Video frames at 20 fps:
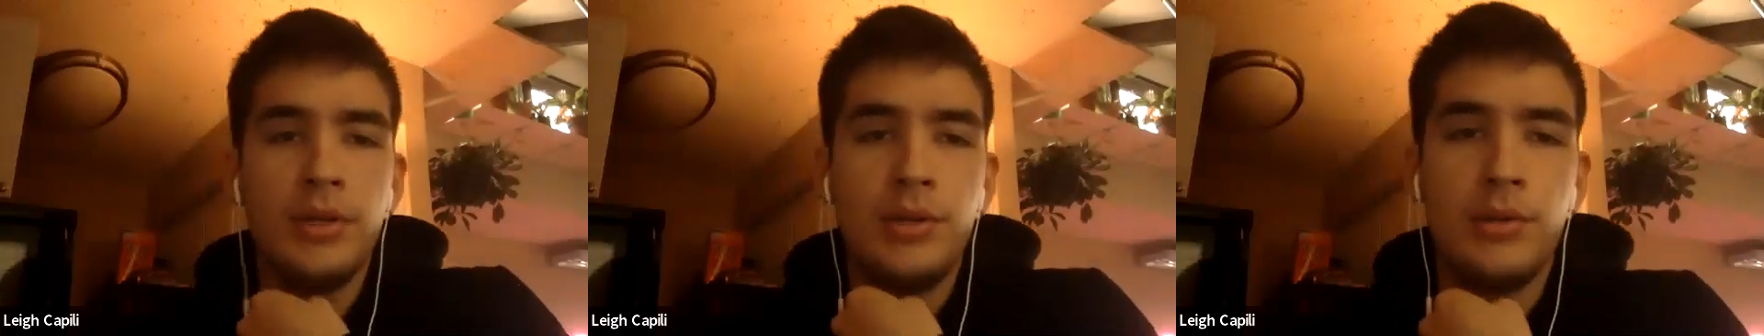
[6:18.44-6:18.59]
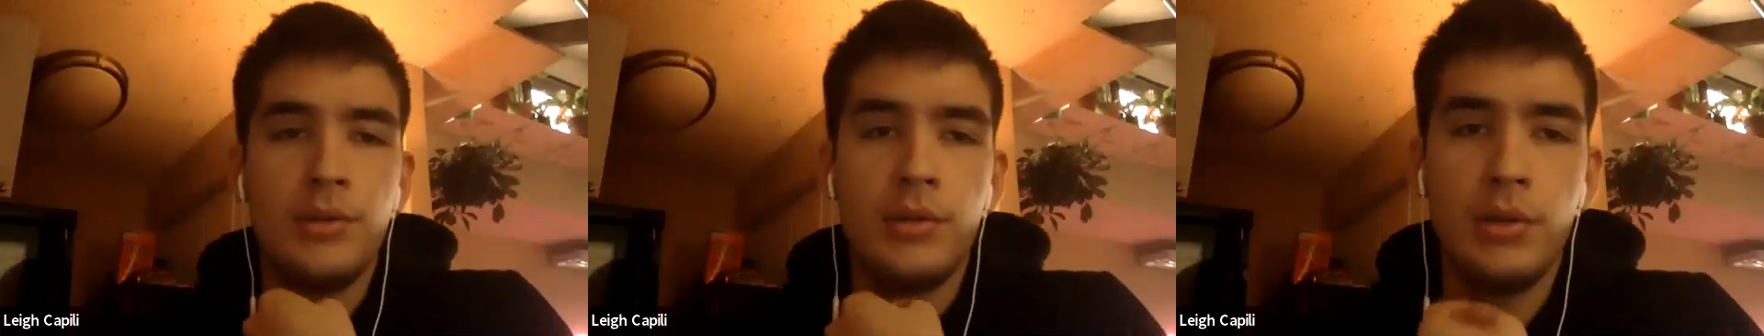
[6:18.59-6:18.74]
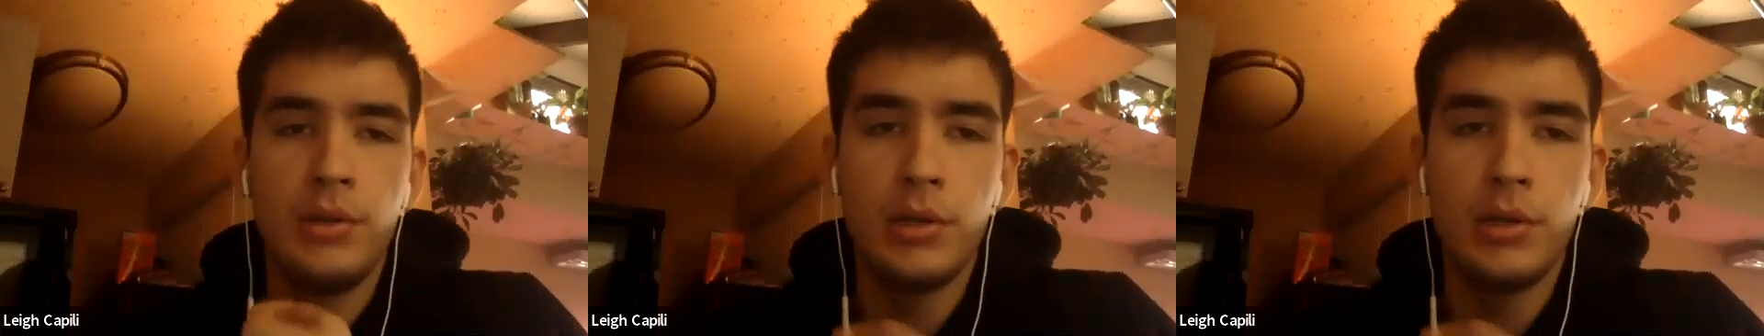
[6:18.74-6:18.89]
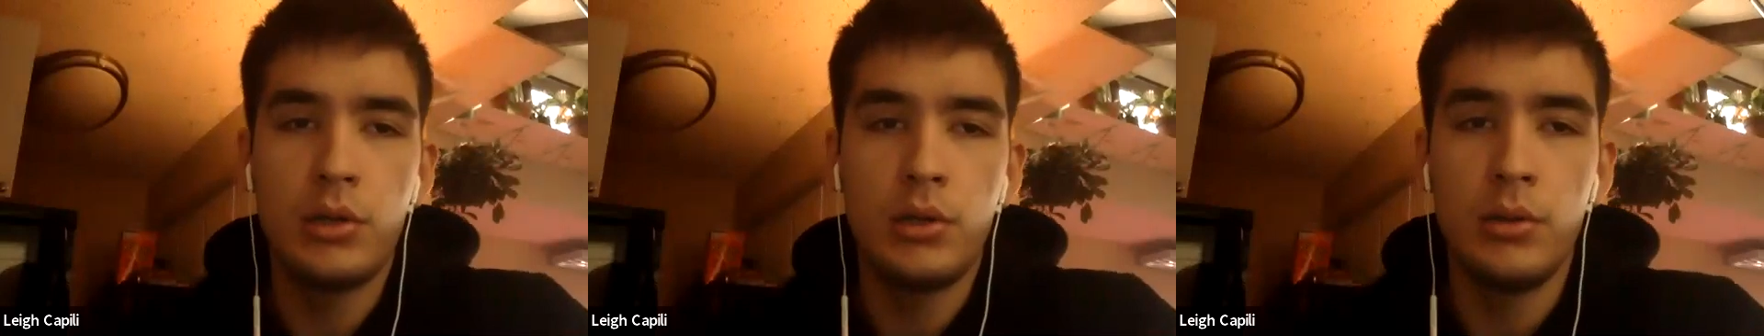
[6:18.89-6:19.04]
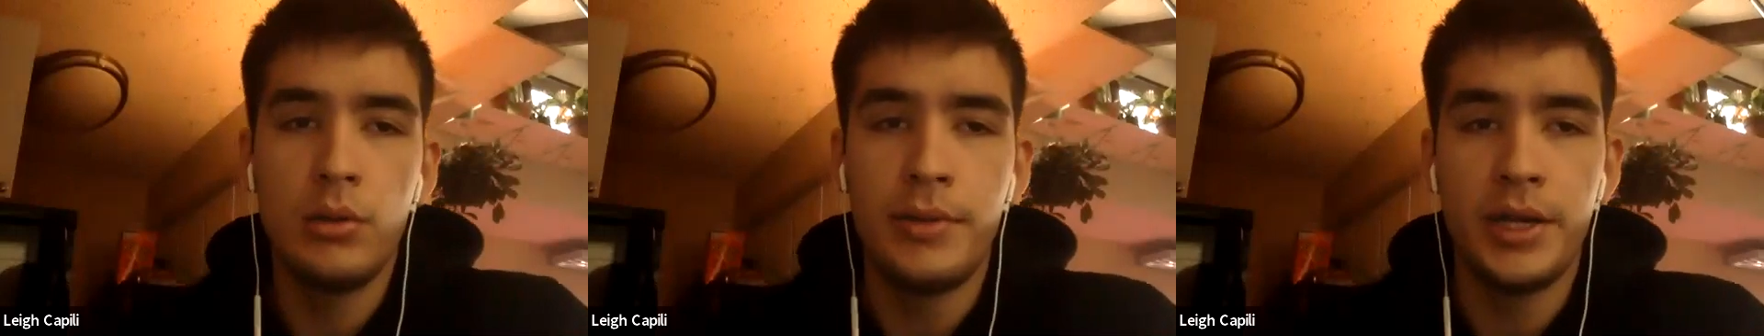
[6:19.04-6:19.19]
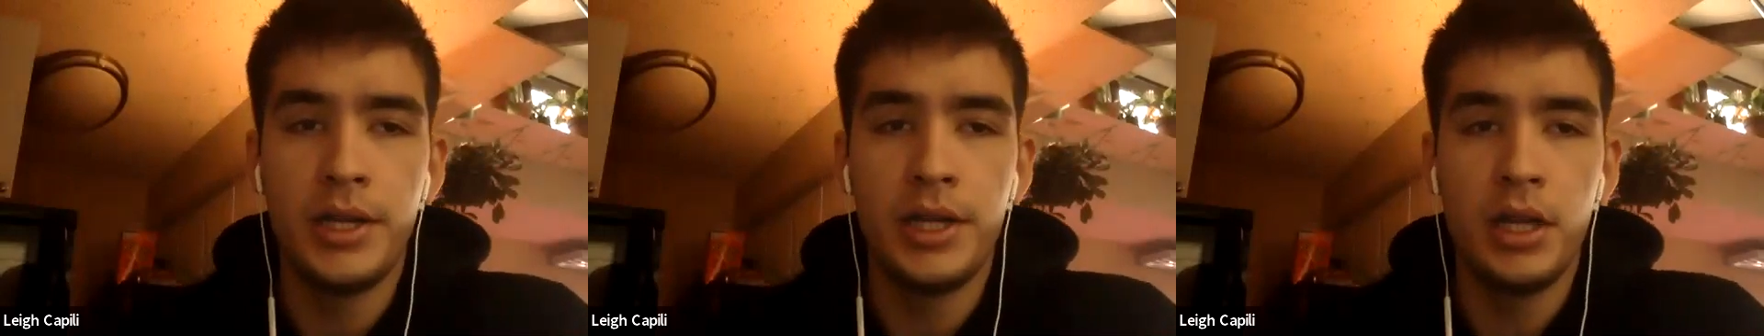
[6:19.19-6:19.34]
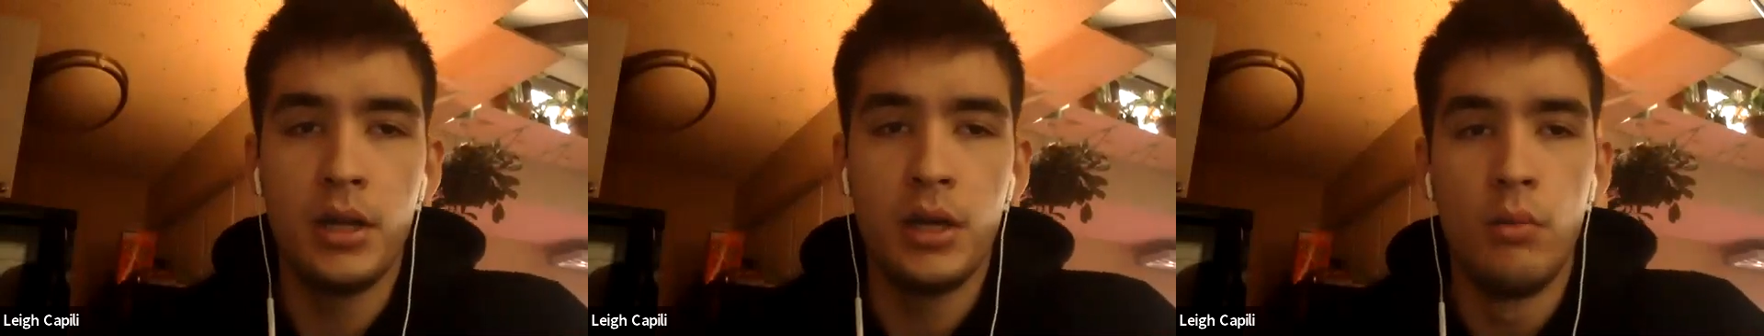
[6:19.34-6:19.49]
do the
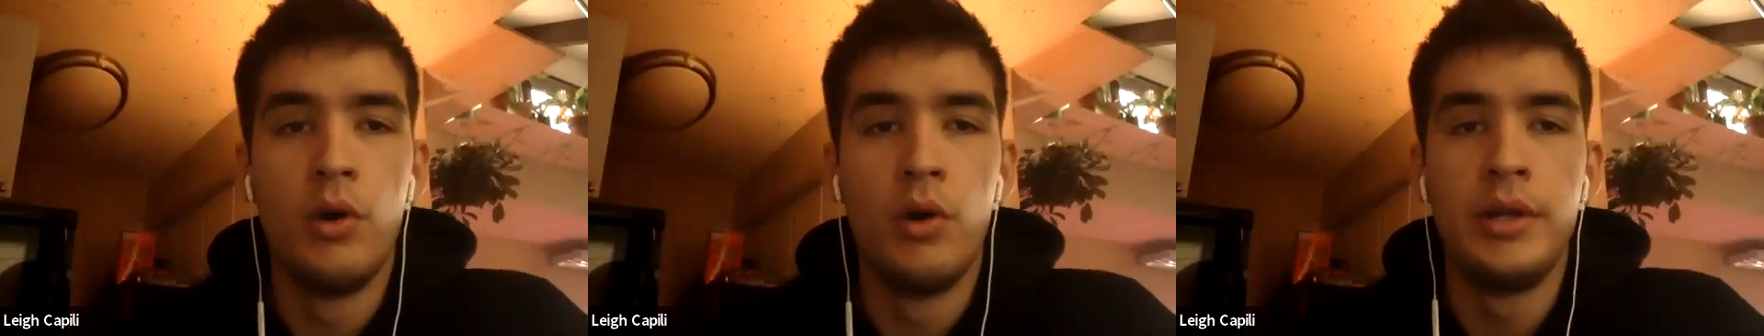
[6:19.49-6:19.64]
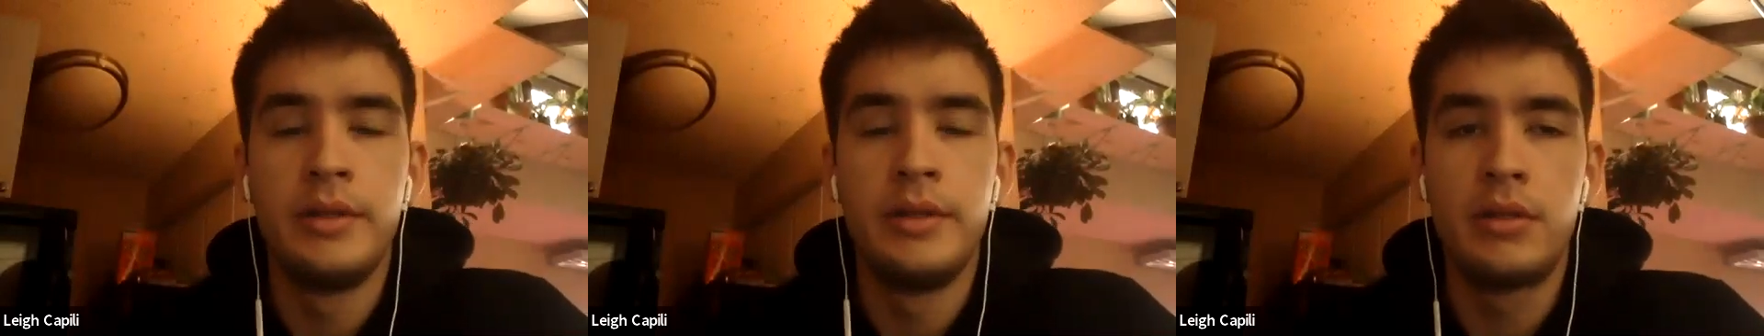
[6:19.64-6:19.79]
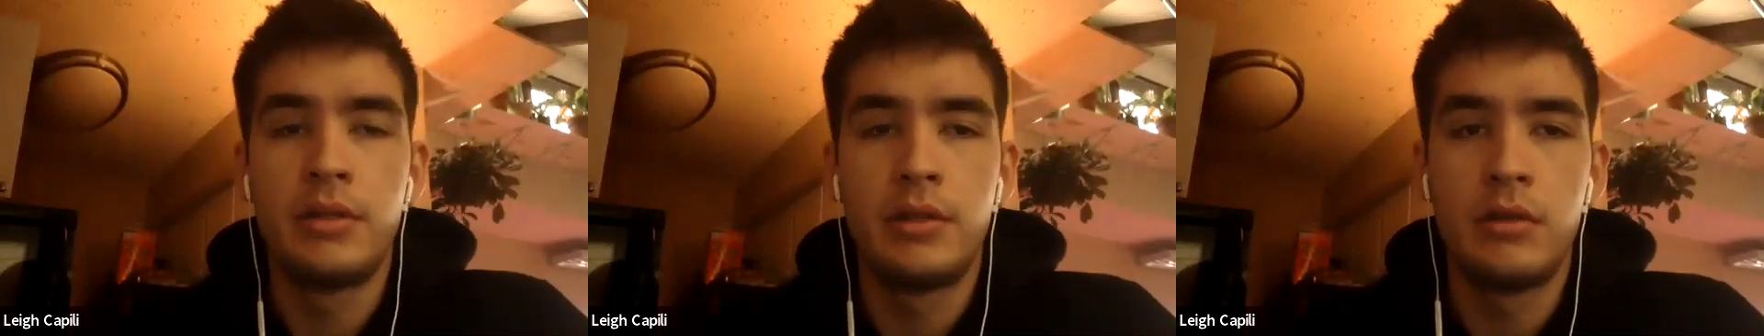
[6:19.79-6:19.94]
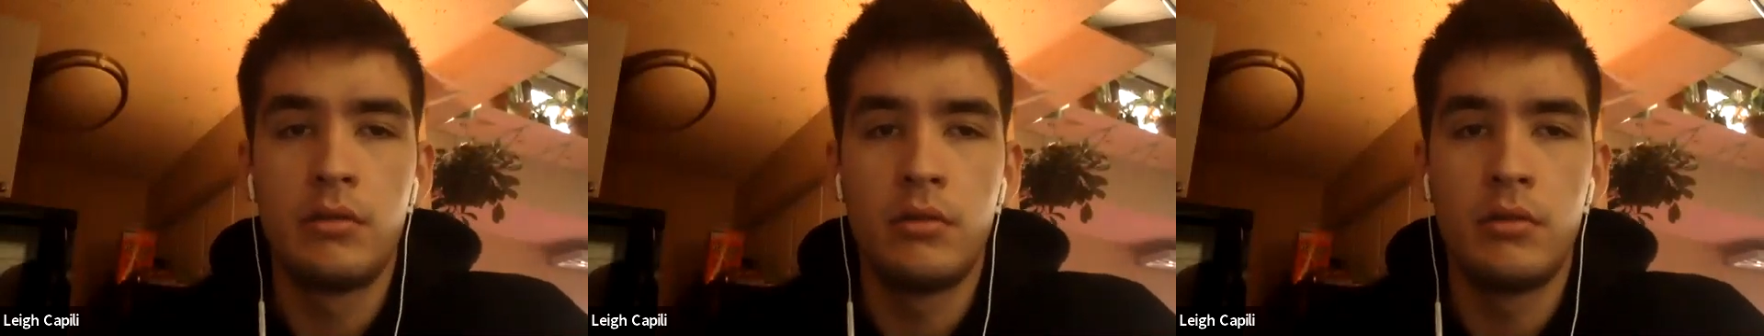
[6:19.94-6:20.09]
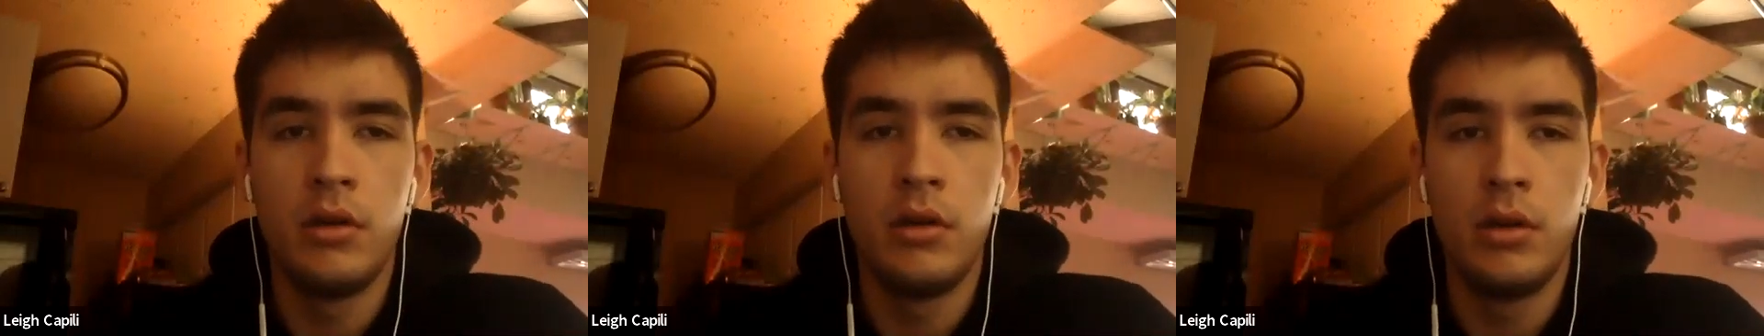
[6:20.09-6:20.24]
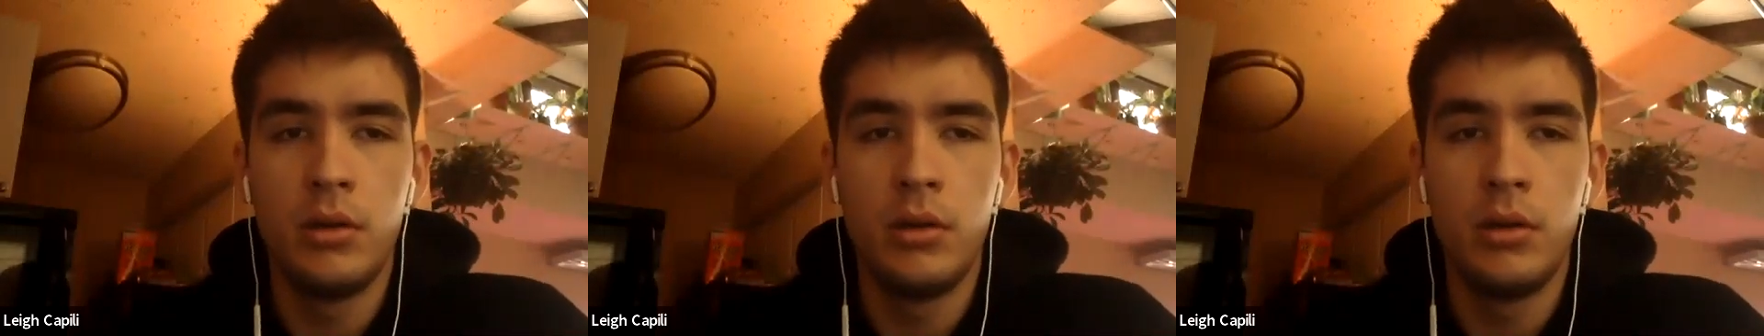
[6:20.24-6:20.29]
KubeADM ones,